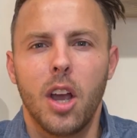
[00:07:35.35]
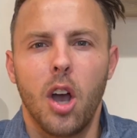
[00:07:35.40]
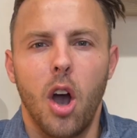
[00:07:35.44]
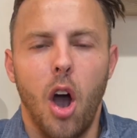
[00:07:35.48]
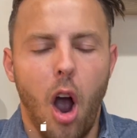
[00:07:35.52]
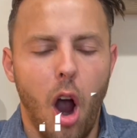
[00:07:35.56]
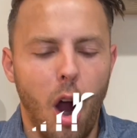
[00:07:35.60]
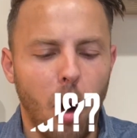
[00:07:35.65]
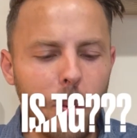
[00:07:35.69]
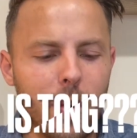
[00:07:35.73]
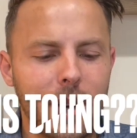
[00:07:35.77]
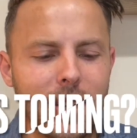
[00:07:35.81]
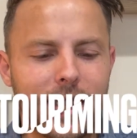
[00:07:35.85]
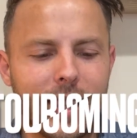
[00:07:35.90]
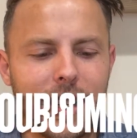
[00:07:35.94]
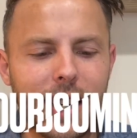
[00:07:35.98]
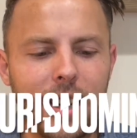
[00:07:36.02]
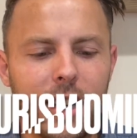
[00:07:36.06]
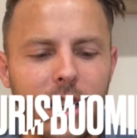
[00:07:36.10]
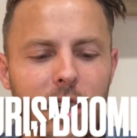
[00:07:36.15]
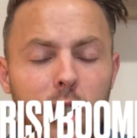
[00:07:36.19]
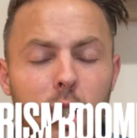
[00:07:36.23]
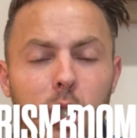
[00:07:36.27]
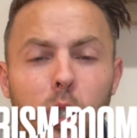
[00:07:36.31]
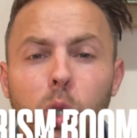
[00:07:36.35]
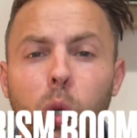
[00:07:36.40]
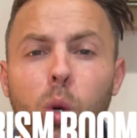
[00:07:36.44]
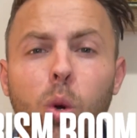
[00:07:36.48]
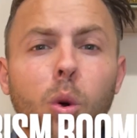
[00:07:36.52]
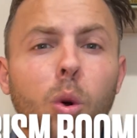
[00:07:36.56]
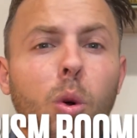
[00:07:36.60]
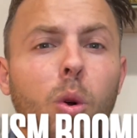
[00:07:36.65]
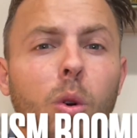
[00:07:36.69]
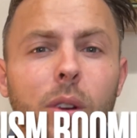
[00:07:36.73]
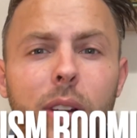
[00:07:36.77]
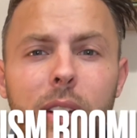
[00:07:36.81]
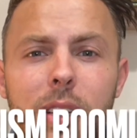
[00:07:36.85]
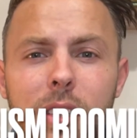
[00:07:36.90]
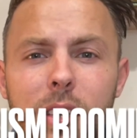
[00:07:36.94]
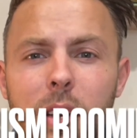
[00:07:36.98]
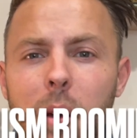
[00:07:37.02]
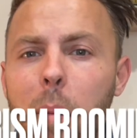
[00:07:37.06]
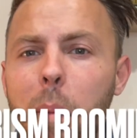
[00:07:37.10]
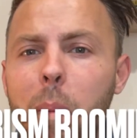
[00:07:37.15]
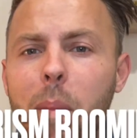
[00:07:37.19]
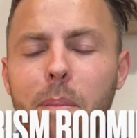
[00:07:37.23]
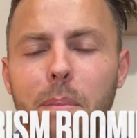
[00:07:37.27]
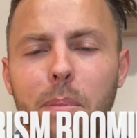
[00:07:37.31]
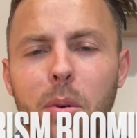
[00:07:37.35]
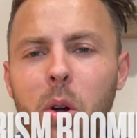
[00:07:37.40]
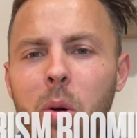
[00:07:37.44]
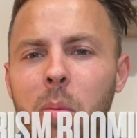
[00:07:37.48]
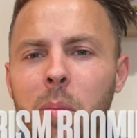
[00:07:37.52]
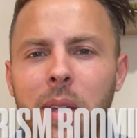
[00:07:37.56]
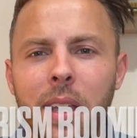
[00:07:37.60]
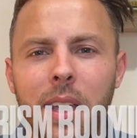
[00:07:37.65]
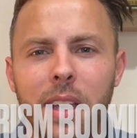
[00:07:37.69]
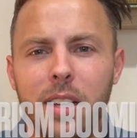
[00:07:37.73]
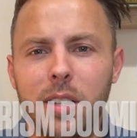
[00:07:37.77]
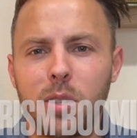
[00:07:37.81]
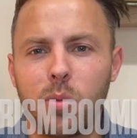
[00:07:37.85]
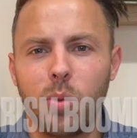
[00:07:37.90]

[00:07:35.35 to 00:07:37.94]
Are we seeing tourism booming as